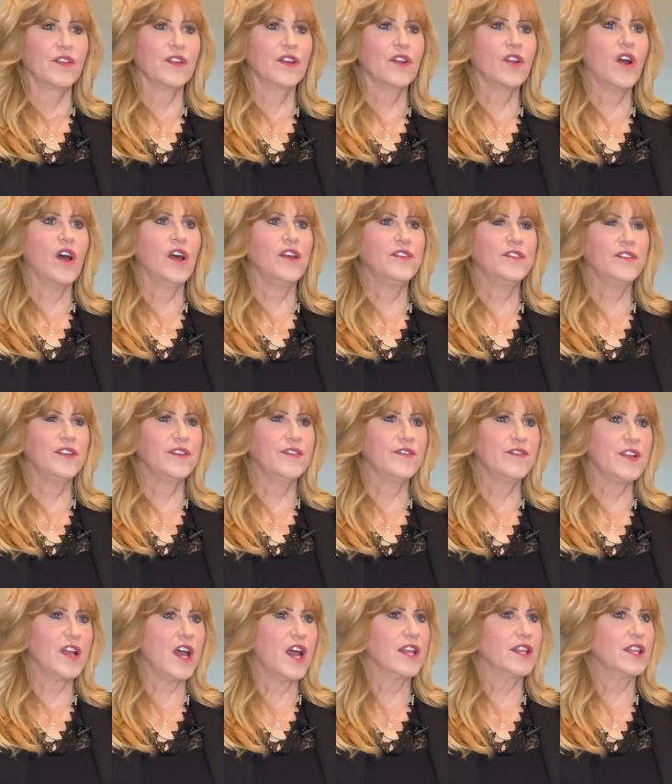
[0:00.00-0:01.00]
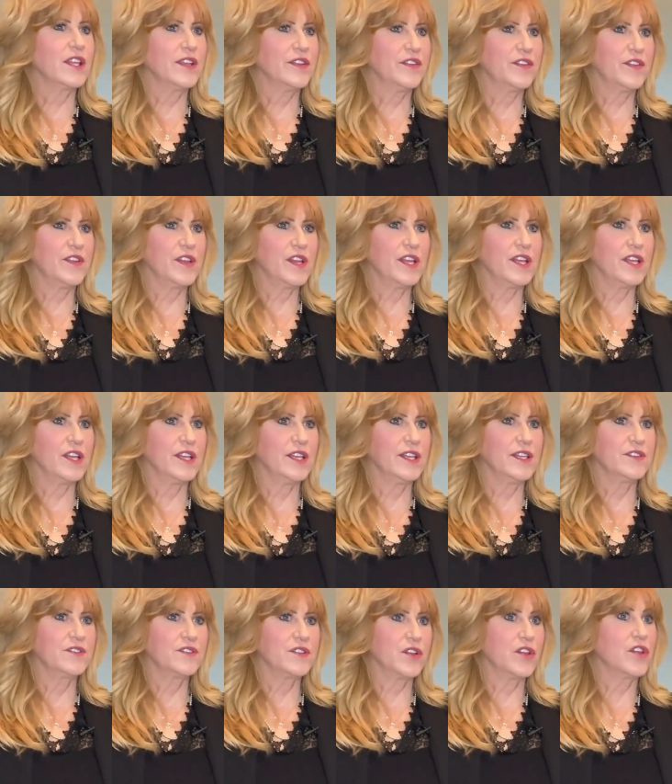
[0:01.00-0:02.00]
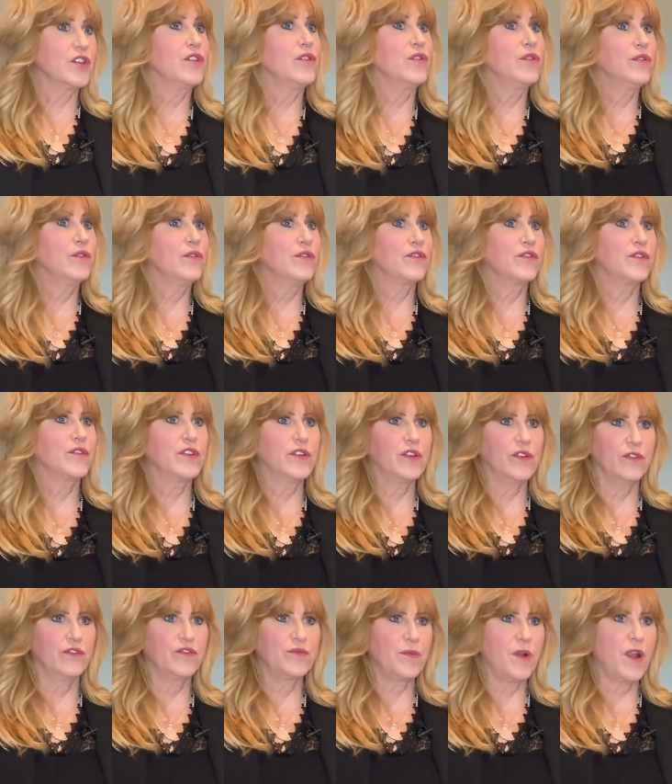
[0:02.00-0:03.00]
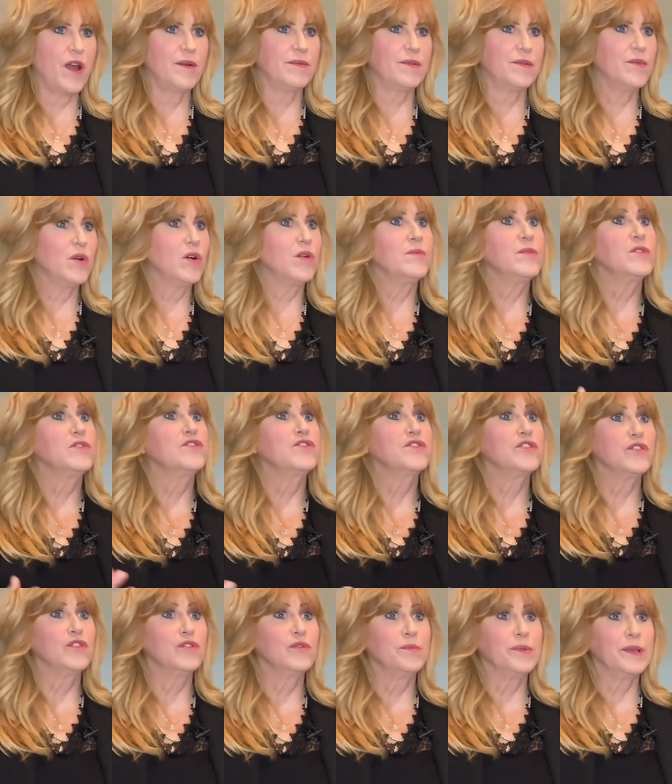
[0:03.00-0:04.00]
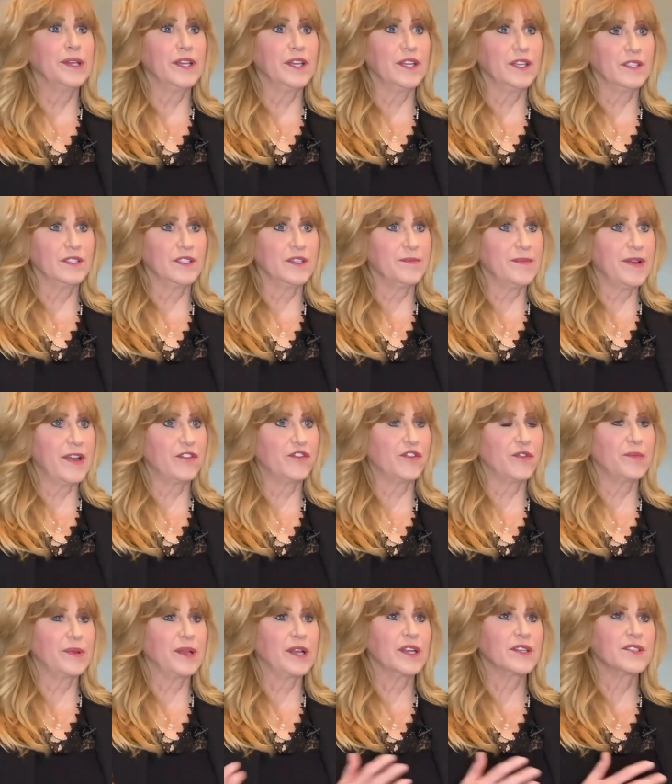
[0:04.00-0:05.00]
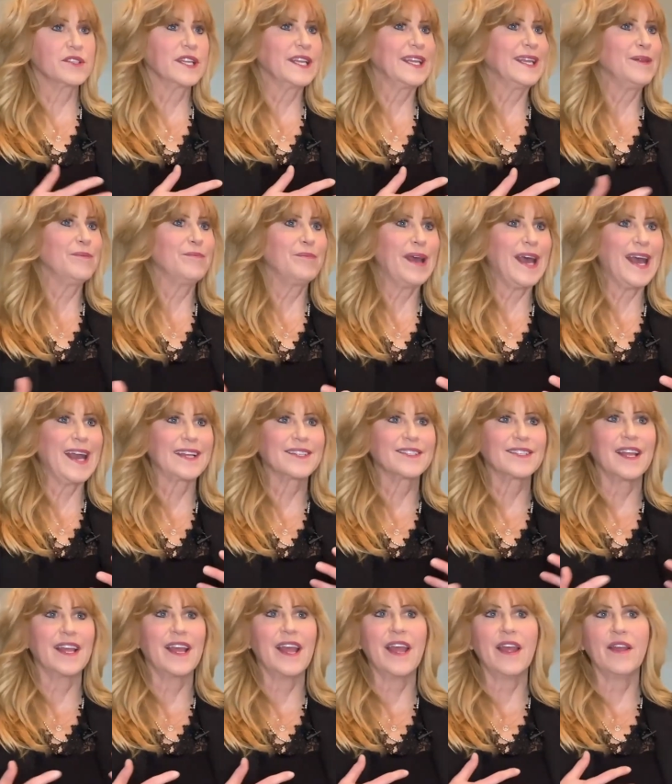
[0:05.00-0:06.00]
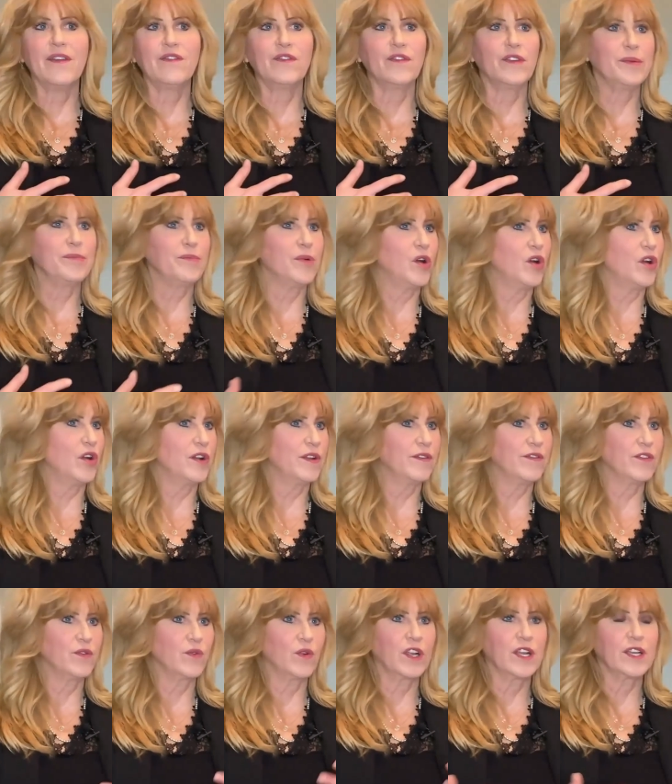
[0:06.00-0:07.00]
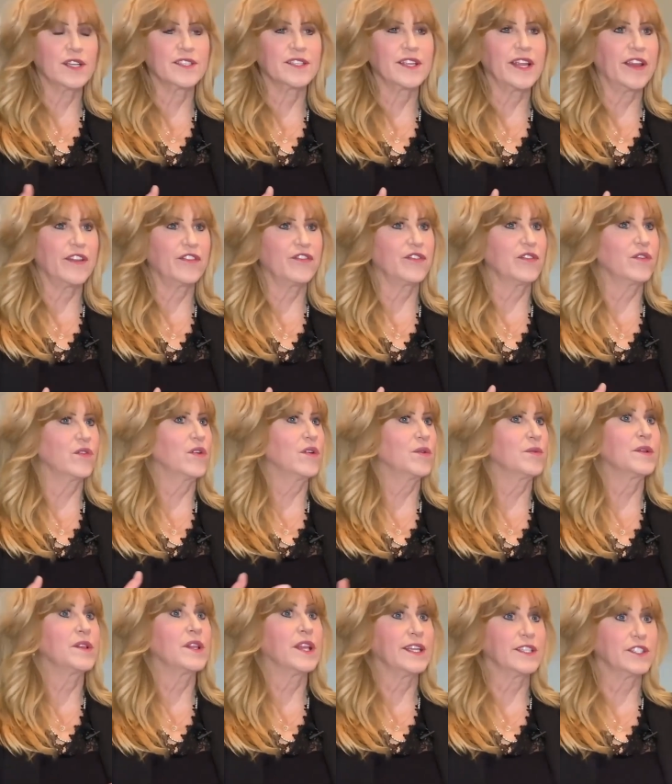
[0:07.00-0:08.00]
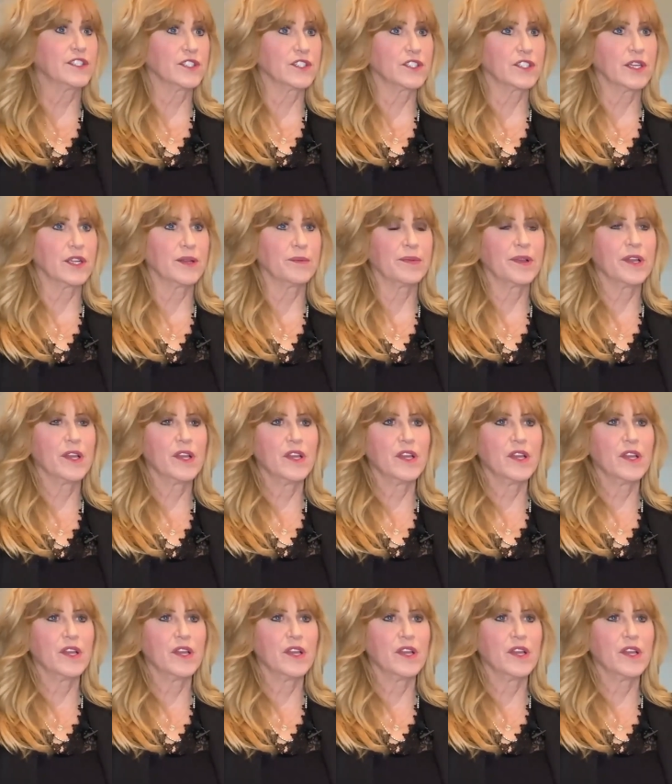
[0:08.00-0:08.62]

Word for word: cost of not listening is a huge, huge problem, almost too big to measure because it impacts every part of an organization or a relationship.